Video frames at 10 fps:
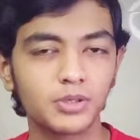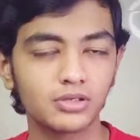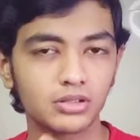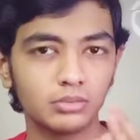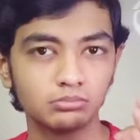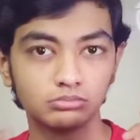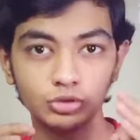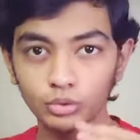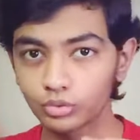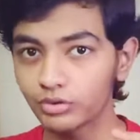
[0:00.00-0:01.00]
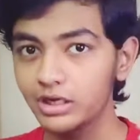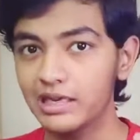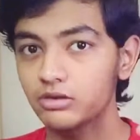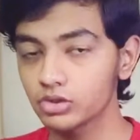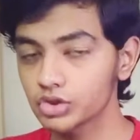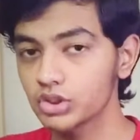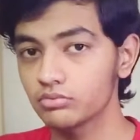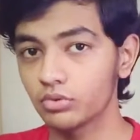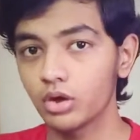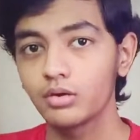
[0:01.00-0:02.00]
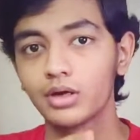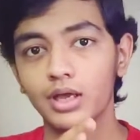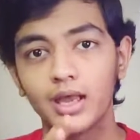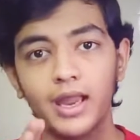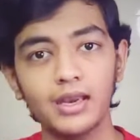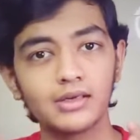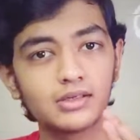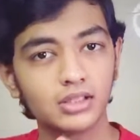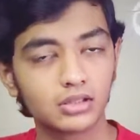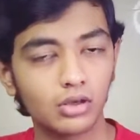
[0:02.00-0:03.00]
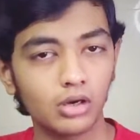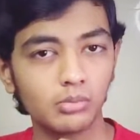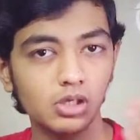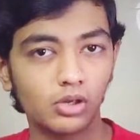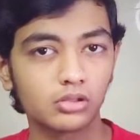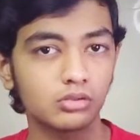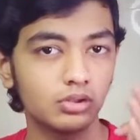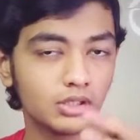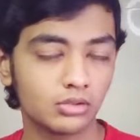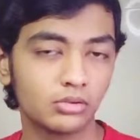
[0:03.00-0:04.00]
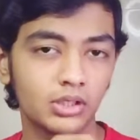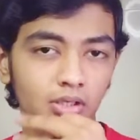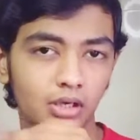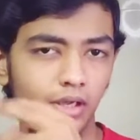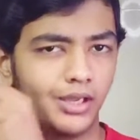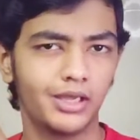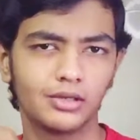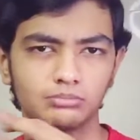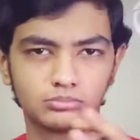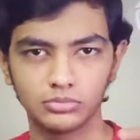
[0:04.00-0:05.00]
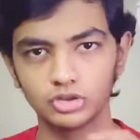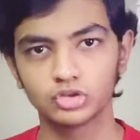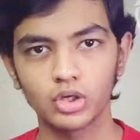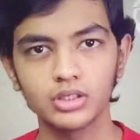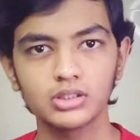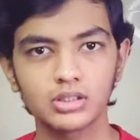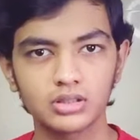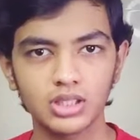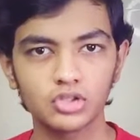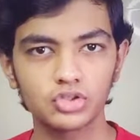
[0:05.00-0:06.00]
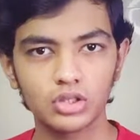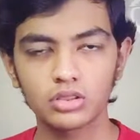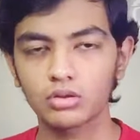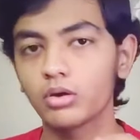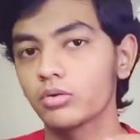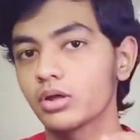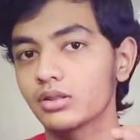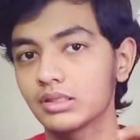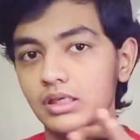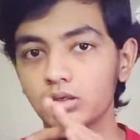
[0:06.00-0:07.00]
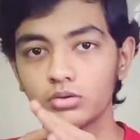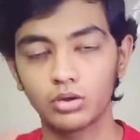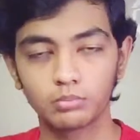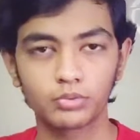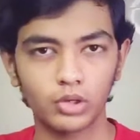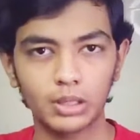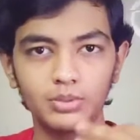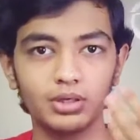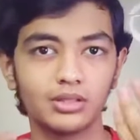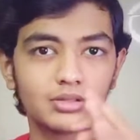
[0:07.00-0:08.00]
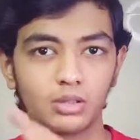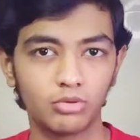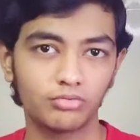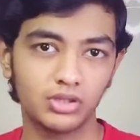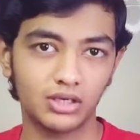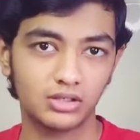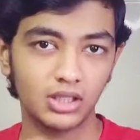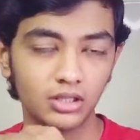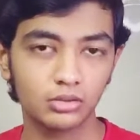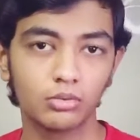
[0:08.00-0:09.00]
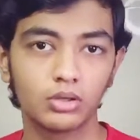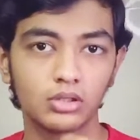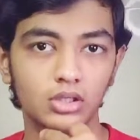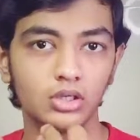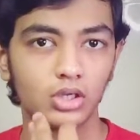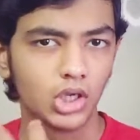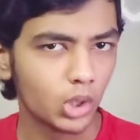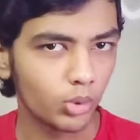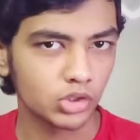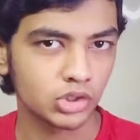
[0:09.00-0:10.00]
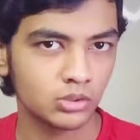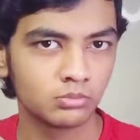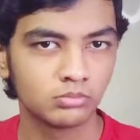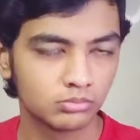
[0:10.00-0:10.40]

per some Ukraine and Russian war, and this gonna be also including joining the sanctions, or you can say not prohibiting some of their things over the Russian